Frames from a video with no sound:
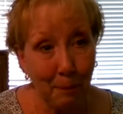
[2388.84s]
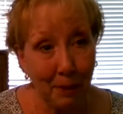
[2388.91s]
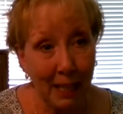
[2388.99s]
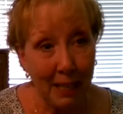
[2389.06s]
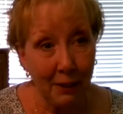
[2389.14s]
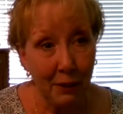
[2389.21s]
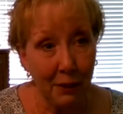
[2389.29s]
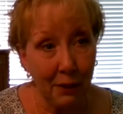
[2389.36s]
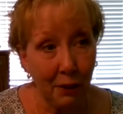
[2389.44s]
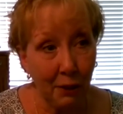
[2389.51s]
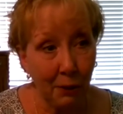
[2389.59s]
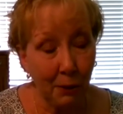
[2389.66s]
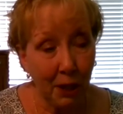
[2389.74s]
And
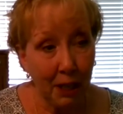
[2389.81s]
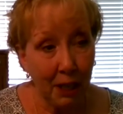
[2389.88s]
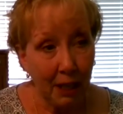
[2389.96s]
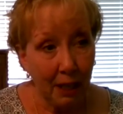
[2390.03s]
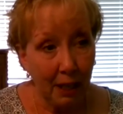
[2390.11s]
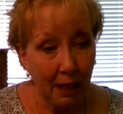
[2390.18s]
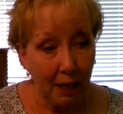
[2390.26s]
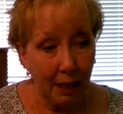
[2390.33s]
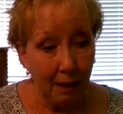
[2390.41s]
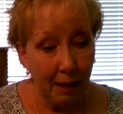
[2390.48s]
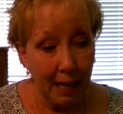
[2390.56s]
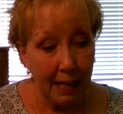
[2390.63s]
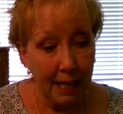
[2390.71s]
so
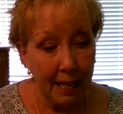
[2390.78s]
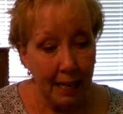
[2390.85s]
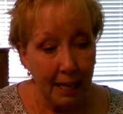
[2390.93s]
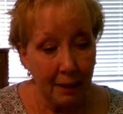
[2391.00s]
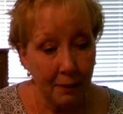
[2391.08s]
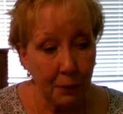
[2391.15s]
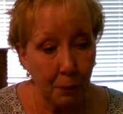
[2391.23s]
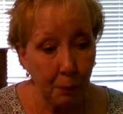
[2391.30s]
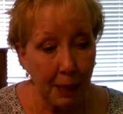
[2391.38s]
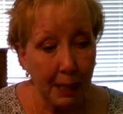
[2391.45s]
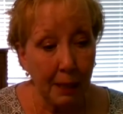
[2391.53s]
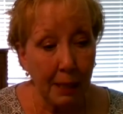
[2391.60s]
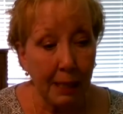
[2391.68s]
and so we
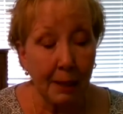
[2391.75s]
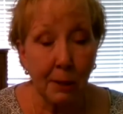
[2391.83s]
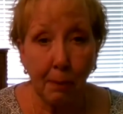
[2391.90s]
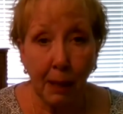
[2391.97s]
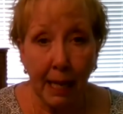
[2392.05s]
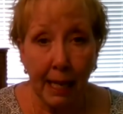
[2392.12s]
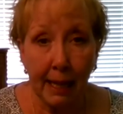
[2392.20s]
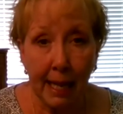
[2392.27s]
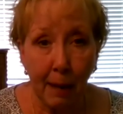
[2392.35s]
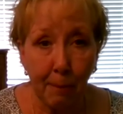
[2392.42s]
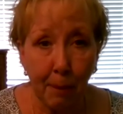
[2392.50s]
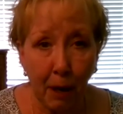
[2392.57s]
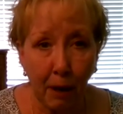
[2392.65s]
can explain
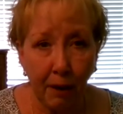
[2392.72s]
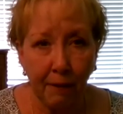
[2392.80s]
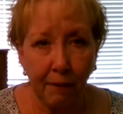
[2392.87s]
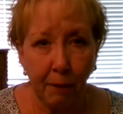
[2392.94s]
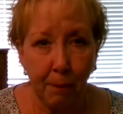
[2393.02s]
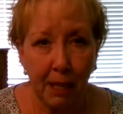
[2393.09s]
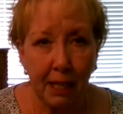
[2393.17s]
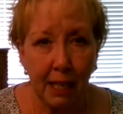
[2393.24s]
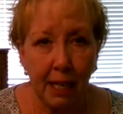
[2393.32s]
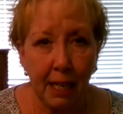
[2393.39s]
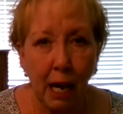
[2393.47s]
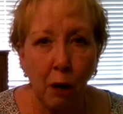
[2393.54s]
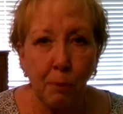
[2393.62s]
that part of them, and
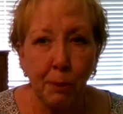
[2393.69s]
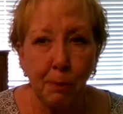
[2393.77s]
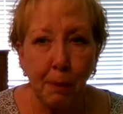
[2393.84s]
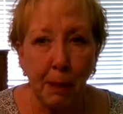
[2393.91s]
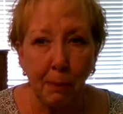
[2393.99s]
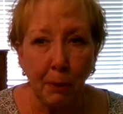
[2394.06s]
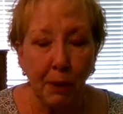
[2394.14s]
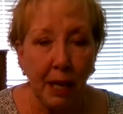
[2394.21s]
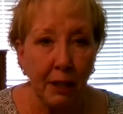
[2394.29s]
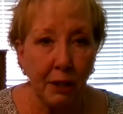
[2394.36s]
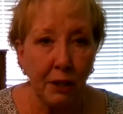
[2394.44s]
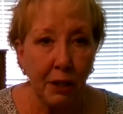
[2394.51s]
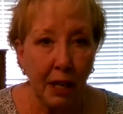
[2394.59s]
it helps people
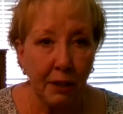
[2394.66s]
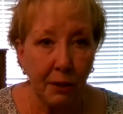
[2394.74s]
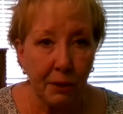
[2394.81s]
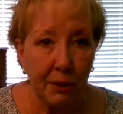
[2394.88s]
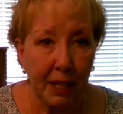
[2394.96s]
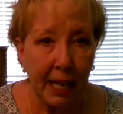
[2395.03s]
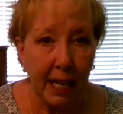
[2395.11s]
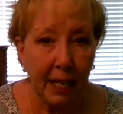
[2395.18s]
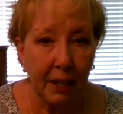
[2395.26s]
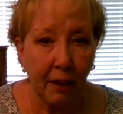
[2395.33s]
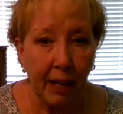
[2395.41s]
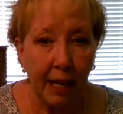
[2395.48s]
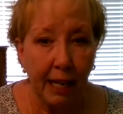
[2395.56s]
then to understand
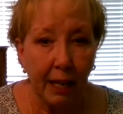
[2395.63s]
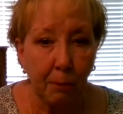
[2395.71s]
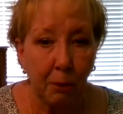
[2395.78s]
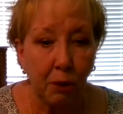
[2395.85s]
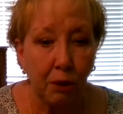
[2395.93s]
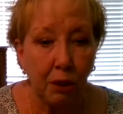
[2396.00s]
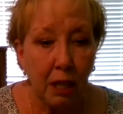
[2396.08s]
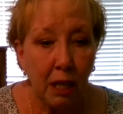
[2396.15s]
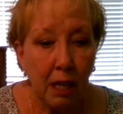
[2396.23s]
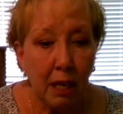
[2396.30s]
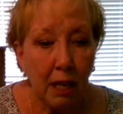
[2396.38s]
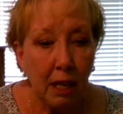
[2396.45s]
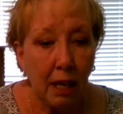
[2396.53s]
our animal
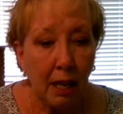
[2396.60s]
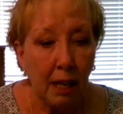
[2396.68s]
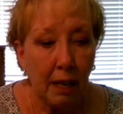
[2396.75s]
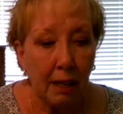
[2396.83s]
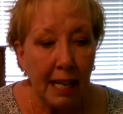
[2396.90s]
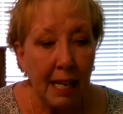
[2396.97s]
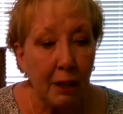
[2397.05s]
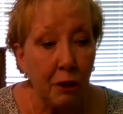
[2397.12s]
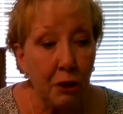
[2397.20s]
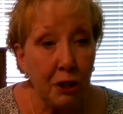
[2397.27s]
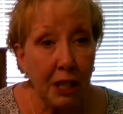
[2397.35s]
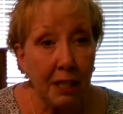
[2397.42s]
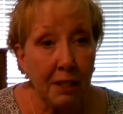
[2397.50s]

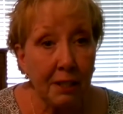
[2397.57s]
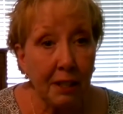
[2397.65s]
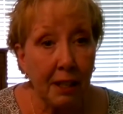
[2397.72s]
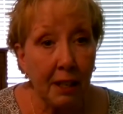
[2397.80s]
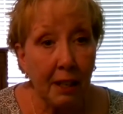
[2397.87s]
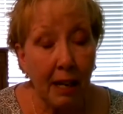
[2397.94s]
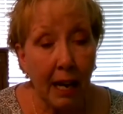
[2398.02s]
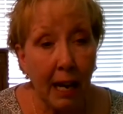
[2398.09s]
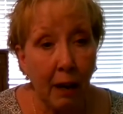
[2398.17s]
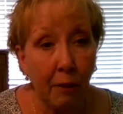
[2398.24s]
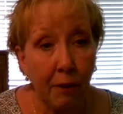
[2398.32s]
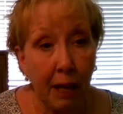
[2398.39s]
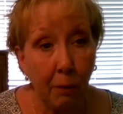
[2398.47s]
energies,
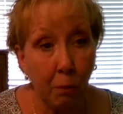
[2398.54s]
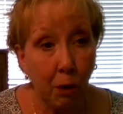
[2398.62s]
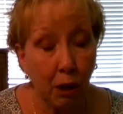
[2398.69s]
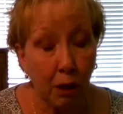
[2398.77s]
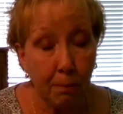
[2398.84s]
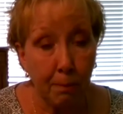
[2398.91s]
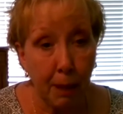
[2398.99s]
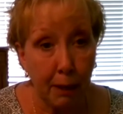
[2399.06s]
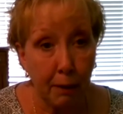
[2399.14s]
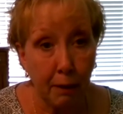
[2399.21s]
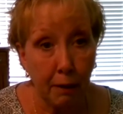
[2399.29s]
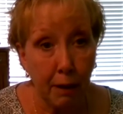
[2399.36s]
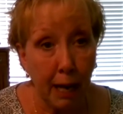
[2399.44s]
how they work
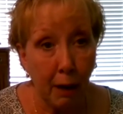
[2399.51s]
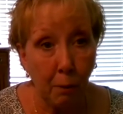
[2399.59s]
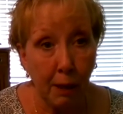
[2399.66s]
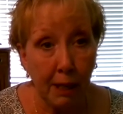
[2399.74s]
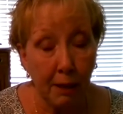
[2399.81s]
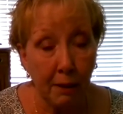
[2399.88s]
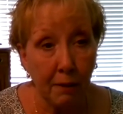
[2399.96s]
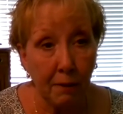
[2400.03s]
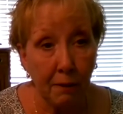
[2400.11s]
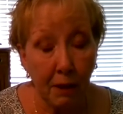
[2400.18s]
better, how we can